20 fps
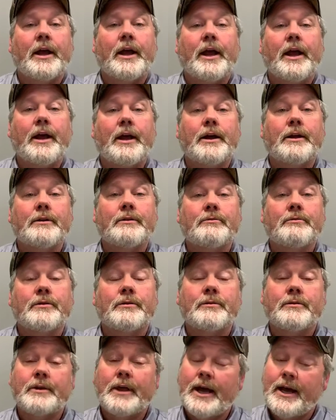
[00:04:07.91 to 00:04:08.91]
And
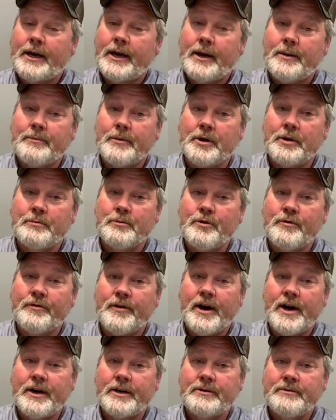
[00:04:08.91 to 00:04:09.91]
with that, I'm going to move
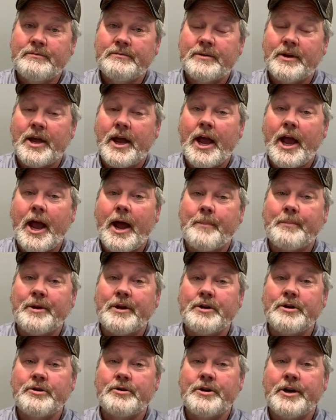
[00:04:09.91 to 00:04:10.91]
on.
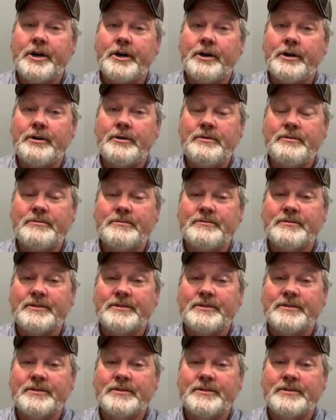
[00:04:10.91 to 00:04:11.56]
Happy New Year.